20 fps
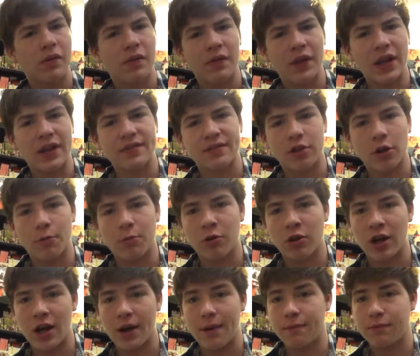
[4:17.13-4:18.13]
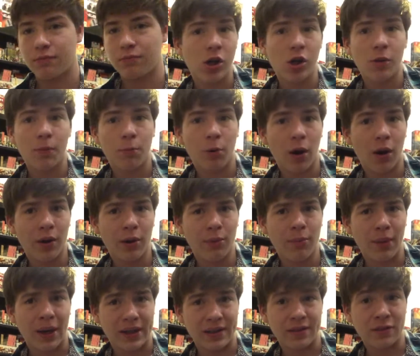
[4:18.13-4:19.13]
Next up, we have probably
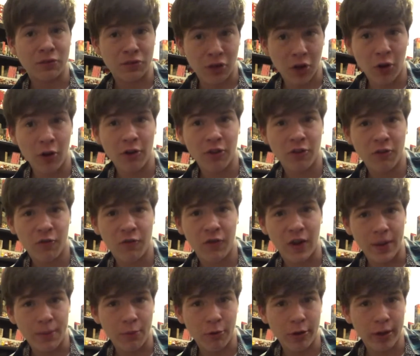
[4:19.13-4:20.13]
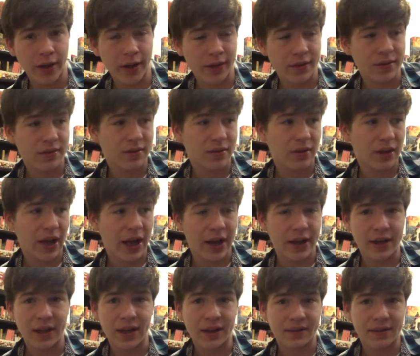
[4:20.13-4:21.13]
my 3rd favorite
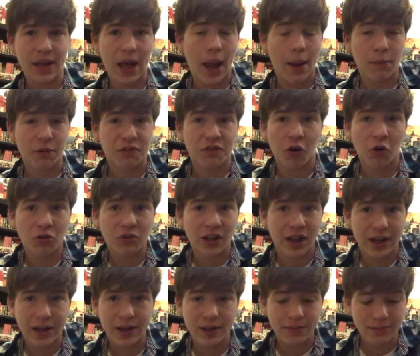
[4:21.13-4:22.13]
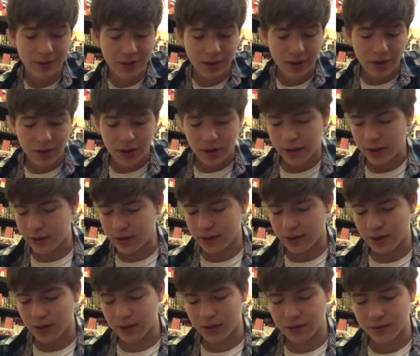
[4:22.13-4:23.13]
NES game of all time, and
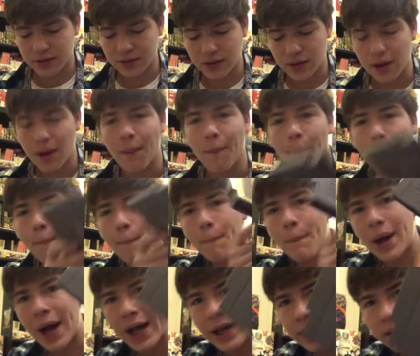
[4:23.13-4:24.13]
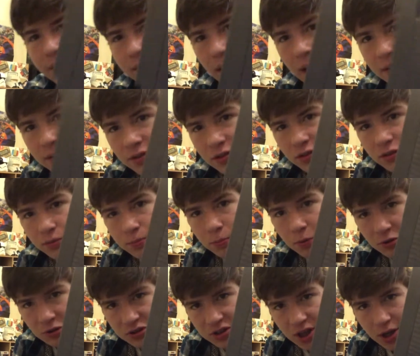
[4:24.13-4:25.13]
it is Mike Tyson's
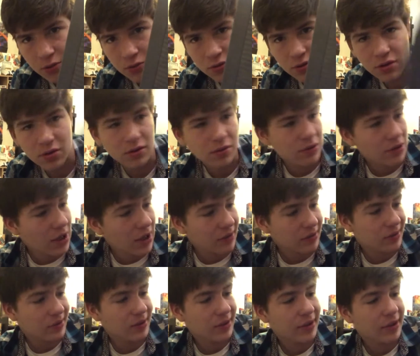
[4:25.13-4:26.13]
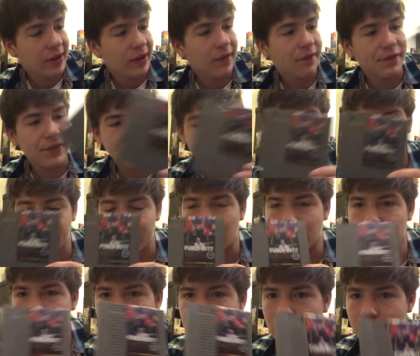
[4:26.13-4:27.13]
Punchout. Yes, this is
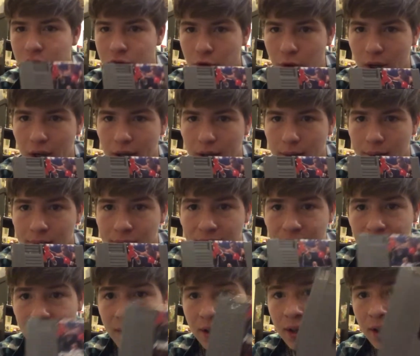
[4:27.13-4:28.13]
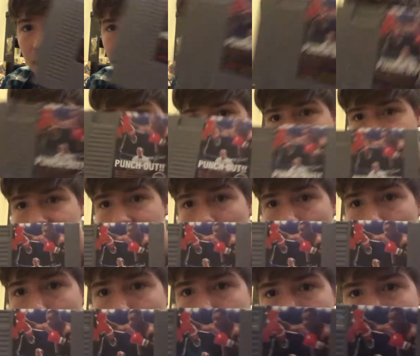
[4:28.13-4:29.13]
not Mr. Dreams, this is
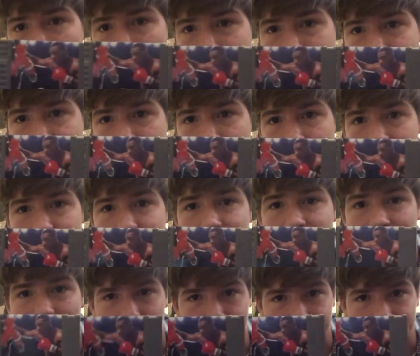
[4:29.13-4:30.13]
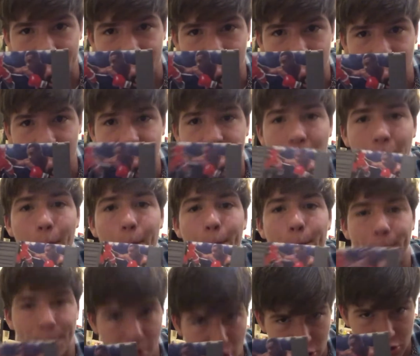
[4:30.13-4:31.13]
Mike Tyson's
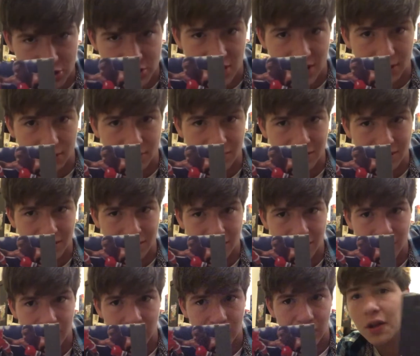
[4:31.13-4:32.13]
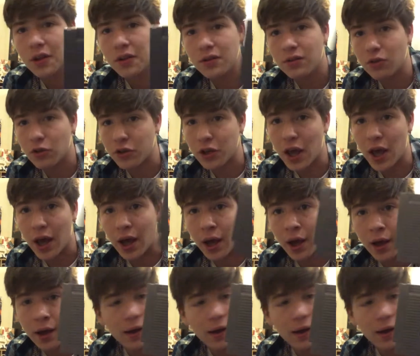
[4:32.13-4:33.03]
Punchout. So yeah,